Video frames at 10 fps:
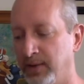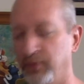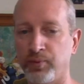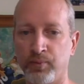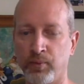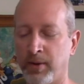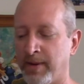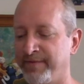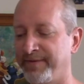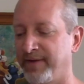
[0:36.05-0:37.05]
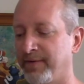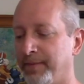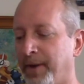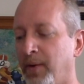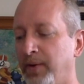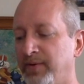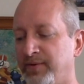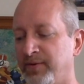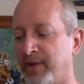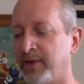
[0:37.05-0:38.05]
who's one of my favorite
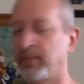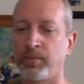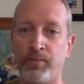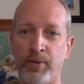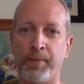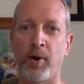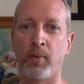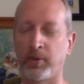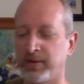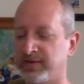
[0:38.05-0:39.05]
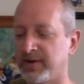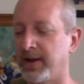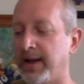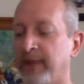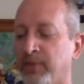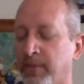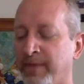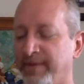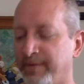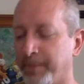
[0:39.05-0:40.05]
poets, and the poem we're going to study today is one of my
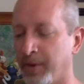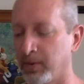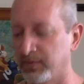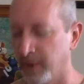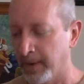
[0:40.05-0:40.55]
favorite poems,